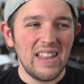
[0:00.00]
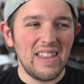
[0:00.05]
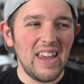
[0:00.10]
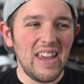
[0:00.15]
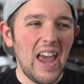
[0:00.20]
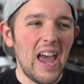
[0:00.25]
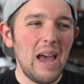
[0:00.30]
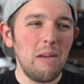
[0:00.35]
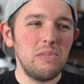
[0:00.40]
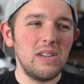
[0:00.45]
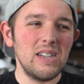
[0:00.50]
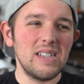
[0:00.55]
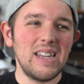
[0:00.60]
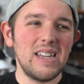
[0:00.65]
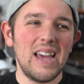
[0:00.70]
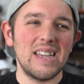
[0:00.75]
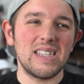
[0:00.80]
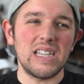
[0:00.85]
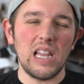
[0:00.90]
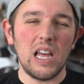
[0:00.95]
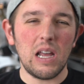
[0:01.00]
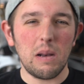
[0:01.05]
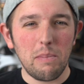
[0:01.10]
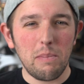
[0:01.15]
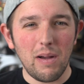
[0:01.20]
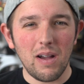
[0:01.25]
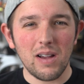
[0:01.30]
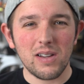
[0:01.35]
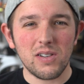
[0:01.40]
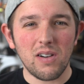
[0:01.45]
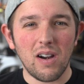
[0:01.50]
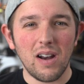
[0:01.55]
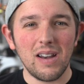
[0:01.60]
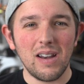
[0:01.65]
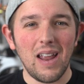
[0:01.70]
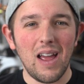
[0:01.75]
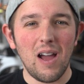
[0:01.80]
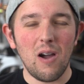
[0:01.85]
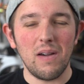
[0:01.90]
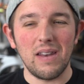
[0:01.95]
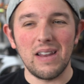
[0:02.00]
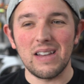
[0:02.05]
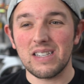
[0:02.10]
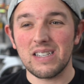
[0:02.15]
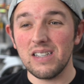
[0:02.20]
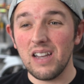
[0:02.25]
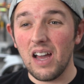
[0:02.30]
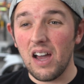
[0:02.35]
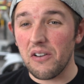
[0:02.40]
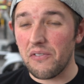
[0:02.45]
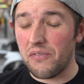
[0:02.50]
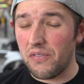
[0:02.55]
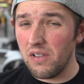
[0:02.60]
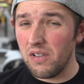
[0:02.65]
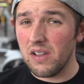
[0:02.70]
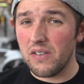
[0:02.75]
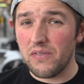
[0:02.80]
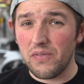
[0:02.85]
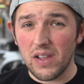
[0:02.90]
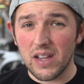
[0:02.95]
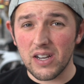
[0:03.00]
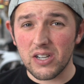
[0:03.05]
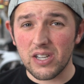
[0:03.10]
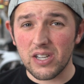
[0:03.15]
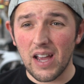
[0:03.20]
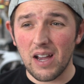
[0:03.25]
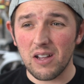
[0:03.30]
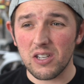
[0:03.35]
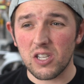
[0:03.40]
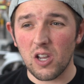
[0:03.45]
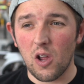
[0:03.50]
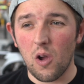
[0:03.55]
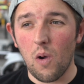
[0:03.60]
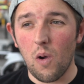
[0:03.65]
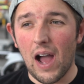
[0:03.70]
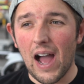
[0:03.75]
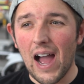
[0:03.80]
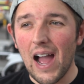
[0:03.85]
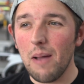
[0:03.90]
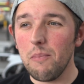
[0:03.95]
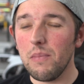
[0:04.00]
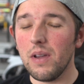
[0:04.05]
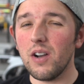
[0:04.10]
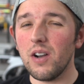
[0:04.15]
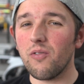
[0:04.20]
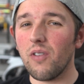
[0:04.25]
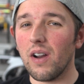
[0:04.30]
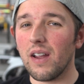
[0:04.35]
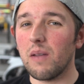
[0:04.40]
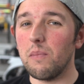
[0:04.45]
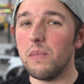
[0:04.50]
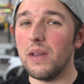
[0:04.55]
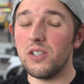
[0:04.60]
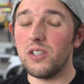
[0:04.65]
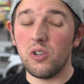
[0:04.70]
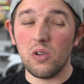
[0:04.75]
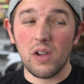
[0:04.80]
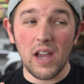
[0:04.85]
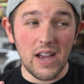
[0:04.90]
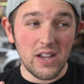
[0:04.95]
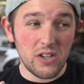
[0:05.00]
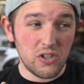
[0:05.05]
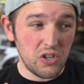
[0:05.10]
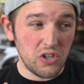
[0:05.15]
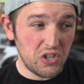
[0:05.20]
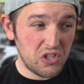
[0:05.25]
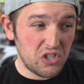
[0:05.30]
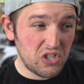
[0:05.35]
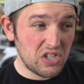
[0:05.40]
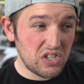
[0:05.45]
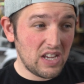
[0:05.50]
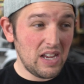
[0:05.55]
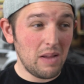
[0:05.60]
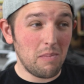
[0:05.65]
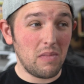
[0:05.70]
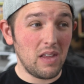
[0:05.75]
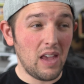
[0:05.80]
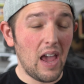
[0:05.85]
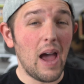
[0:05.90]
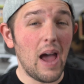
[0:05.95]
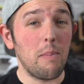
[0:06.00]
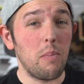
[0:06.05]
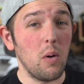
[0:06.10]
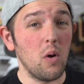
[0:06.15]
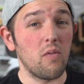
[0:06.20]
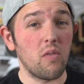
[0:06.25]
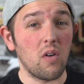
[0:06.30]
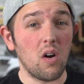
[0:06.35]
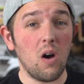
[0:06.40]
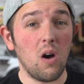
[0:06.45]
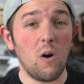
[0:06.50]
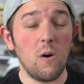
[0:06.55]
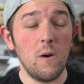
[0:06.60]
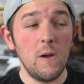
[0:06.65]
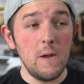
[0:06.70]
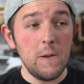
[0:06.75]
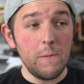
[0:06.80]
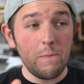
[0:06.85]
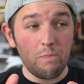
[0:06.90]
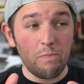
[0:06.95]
The app just has a lot of bugs right now, and it's not fully fleshed out, so I'm gonna recommend you guys just skip the app overall.